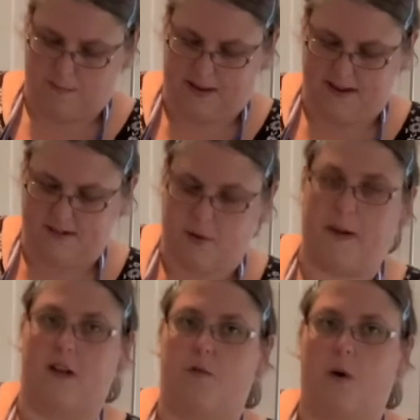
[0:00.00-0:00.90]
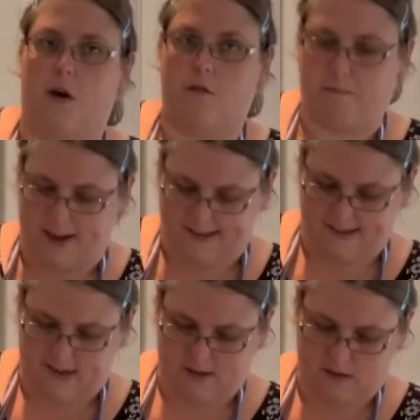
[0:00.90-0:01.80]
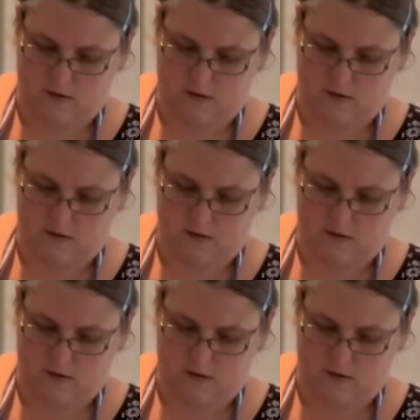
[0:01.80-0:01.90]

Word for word: into about 12 patties.